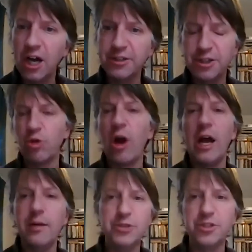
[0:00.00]

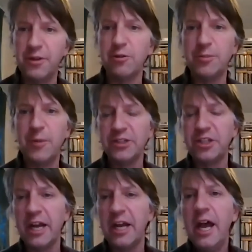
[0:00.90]
describes their response to
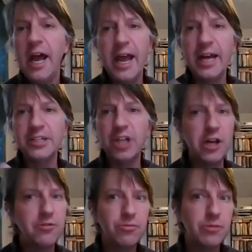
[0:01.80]
that. And
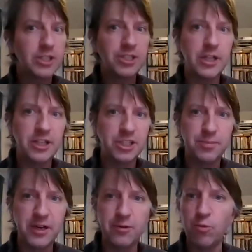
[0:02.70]
like I say, this has
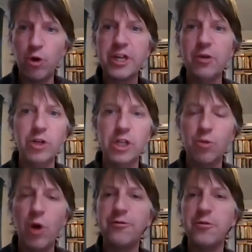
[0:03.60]
been working really
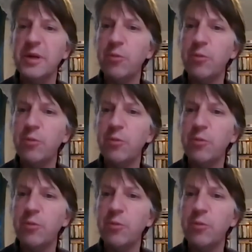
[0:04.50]
well for me.